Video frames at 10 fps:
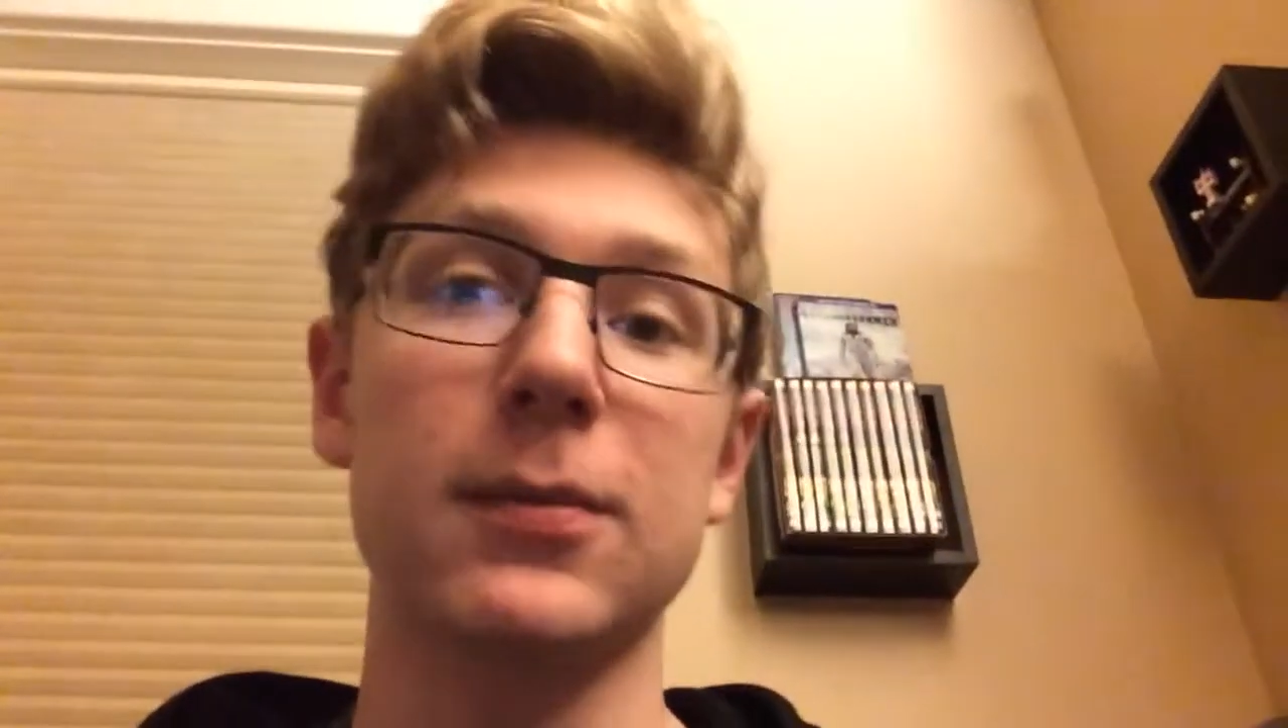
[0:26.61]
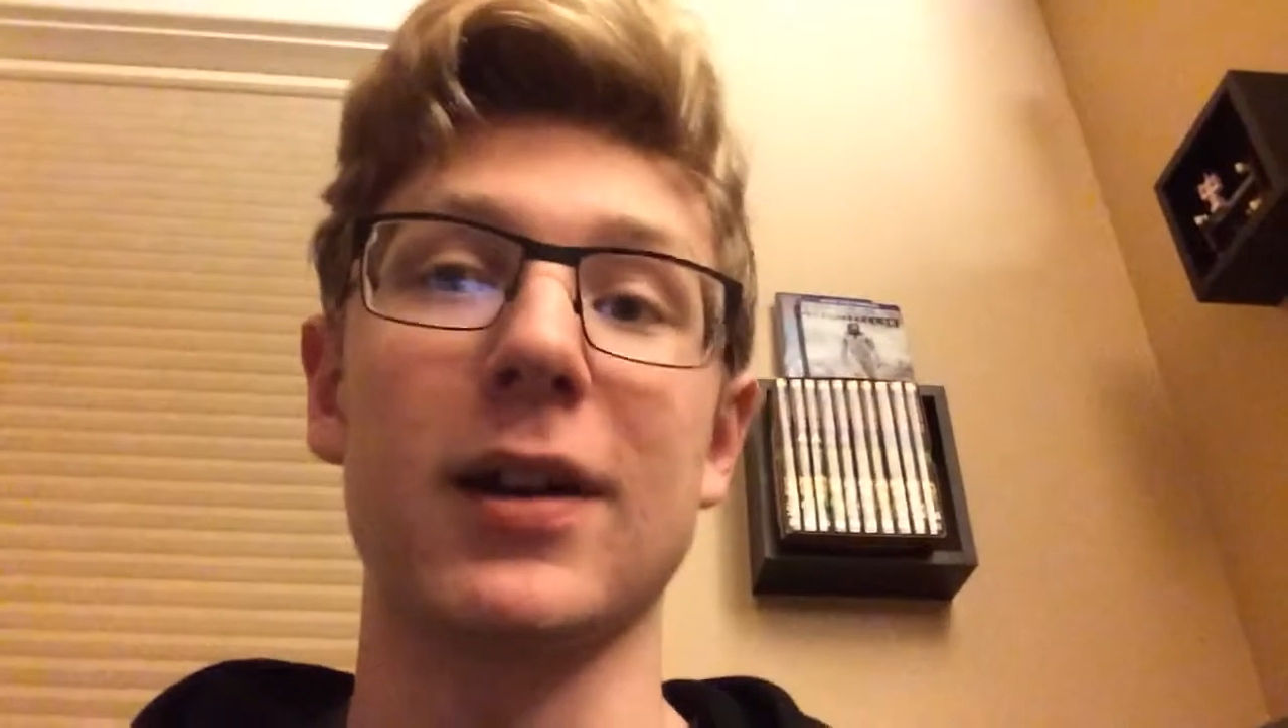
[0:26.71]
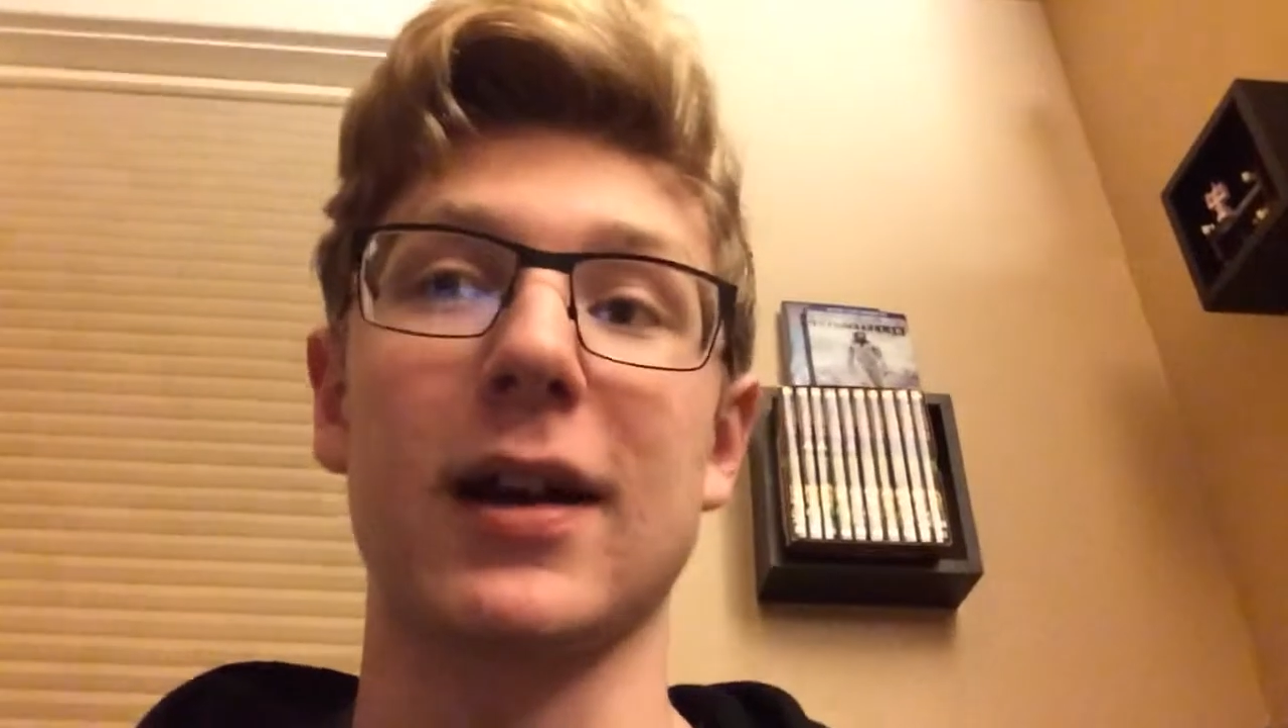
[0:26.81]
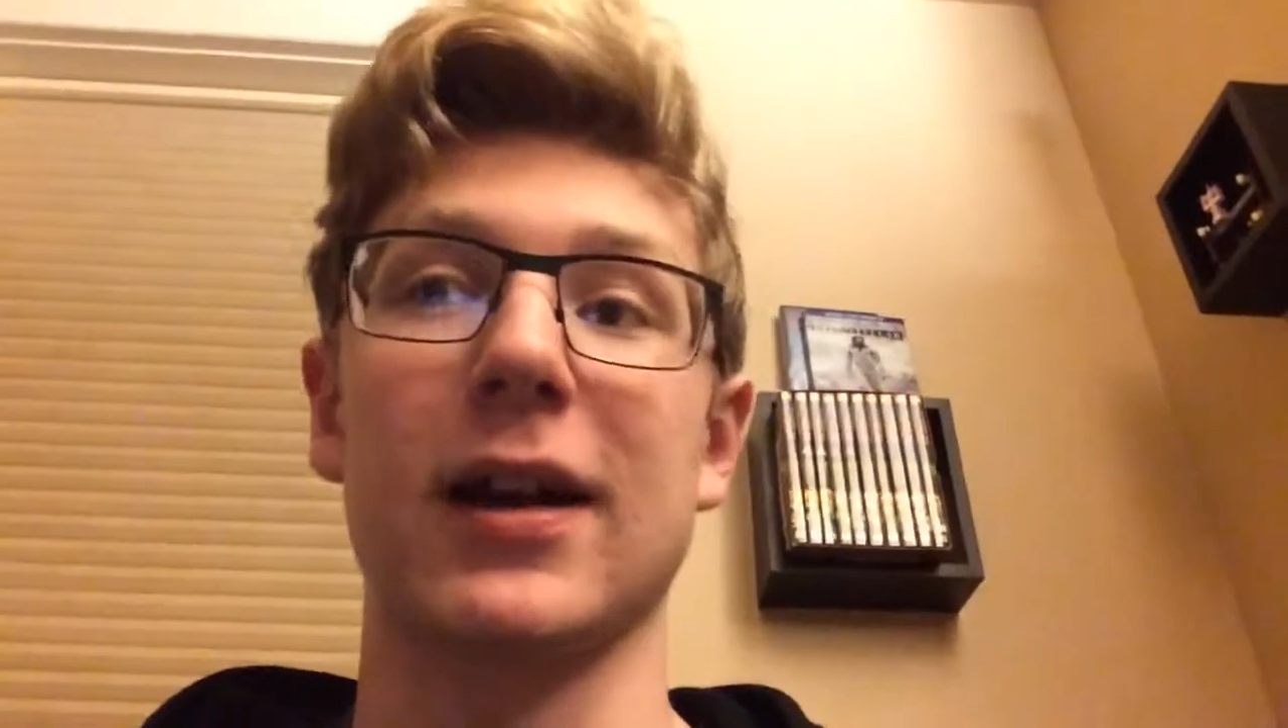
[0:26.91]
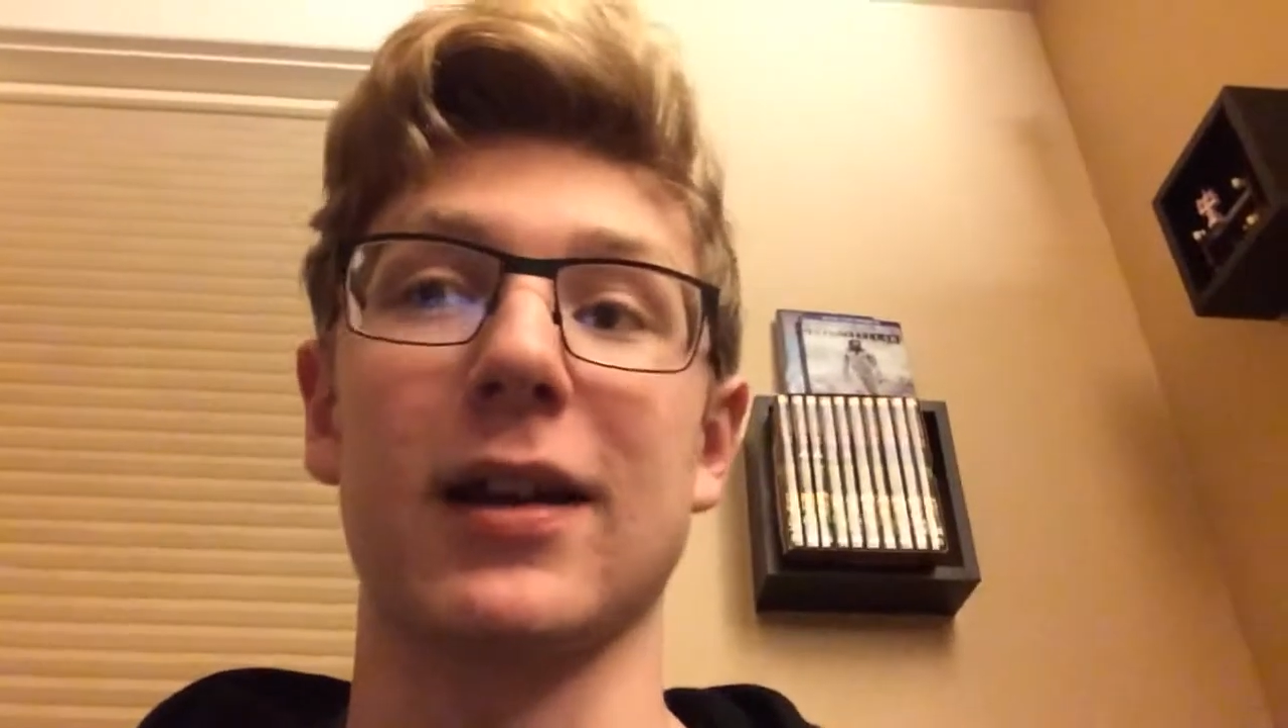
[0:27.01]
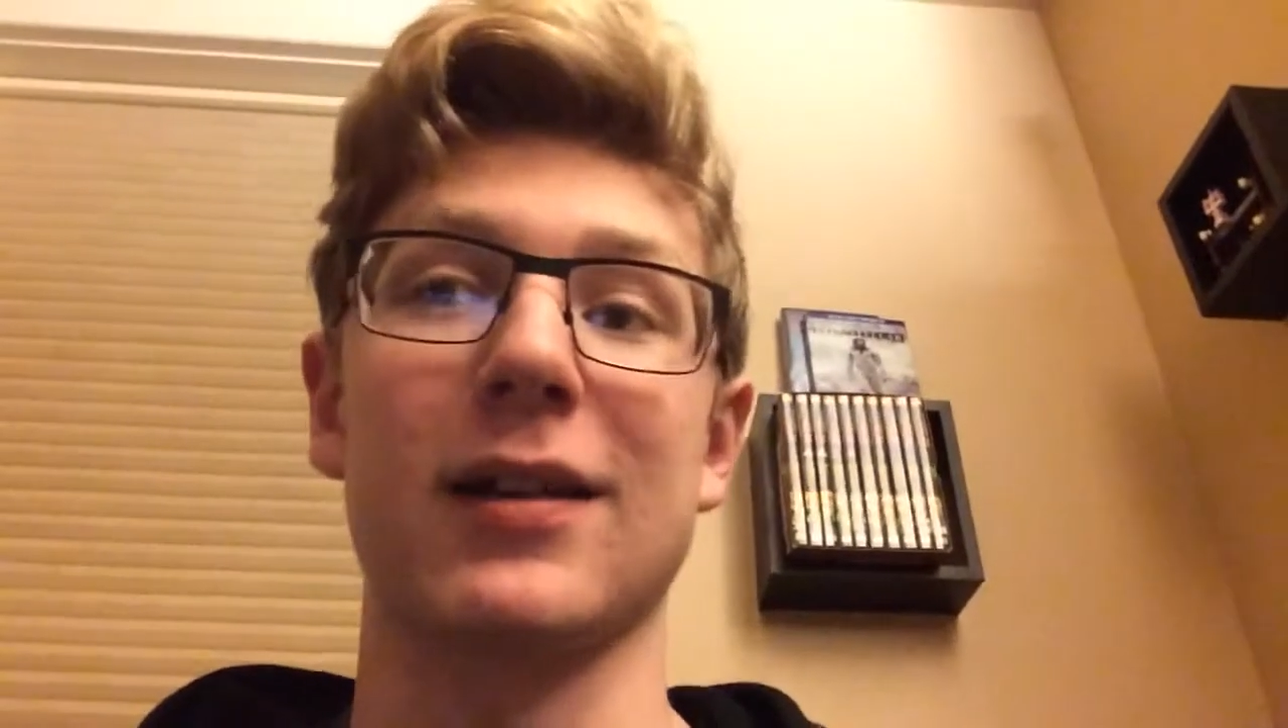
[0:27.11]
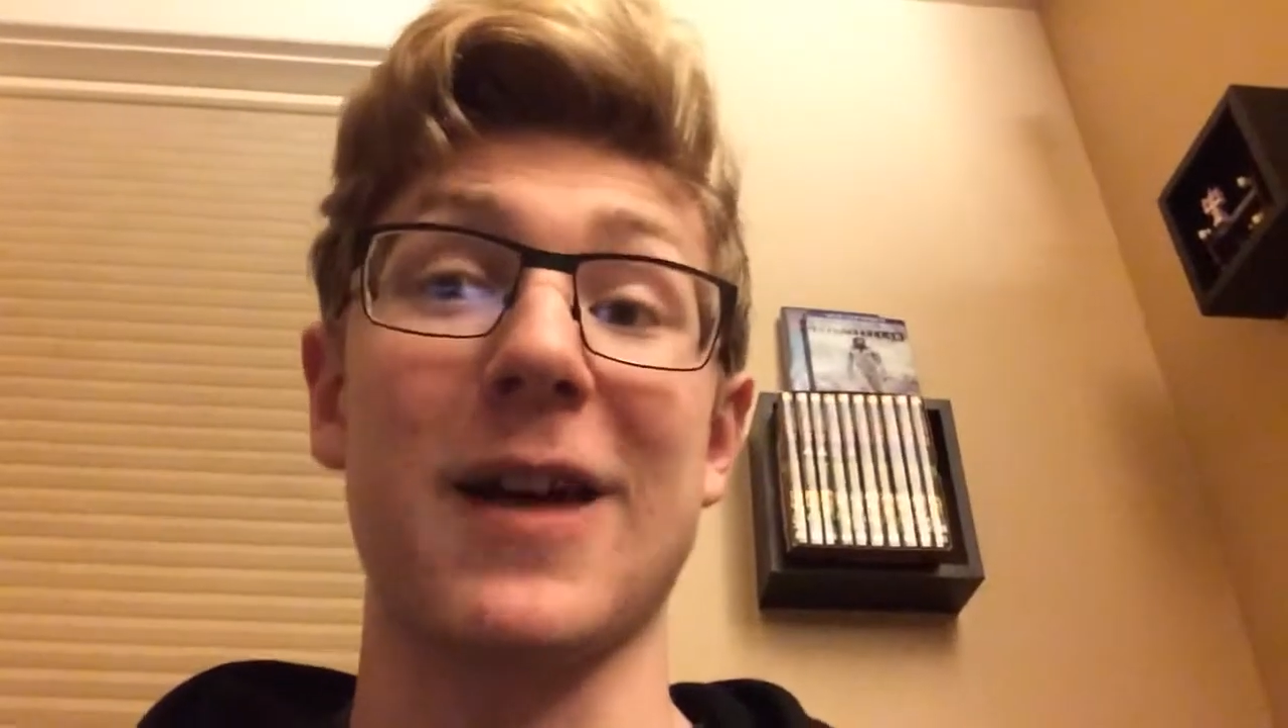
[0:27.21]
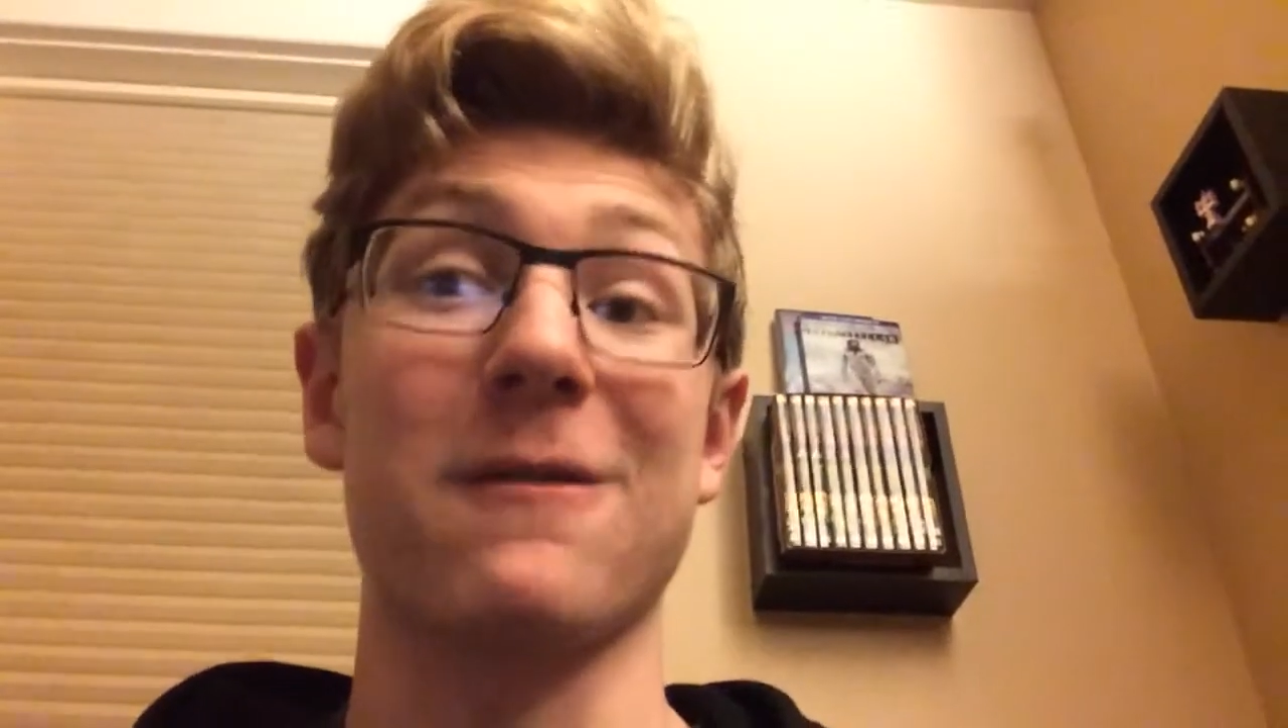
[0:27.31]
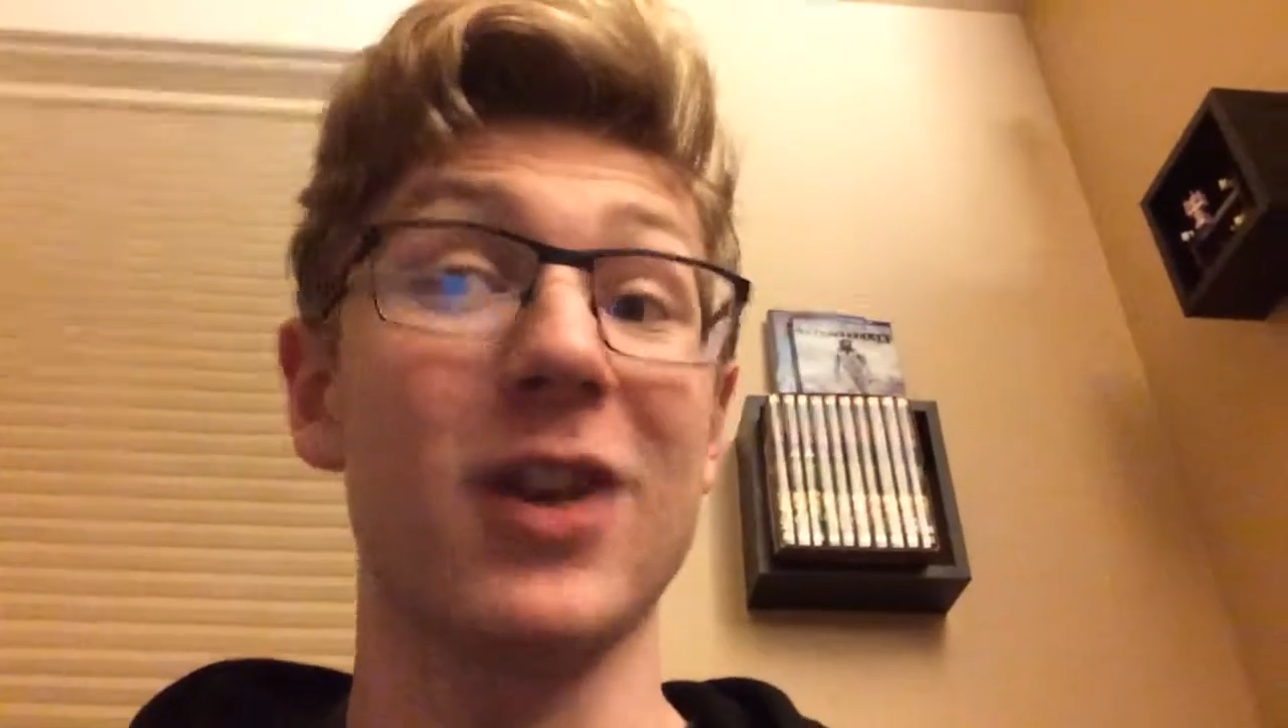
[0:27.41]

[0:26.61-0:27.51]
but I have